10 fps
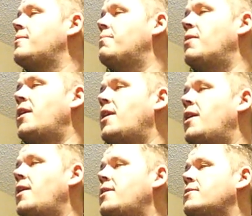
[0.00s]

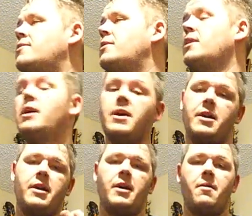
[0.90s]
But
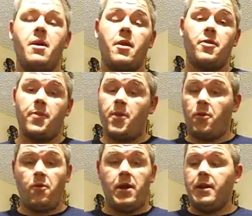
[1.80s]
yeah, they're
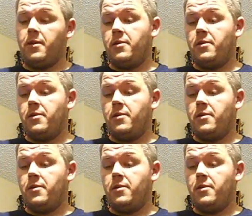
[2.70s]
great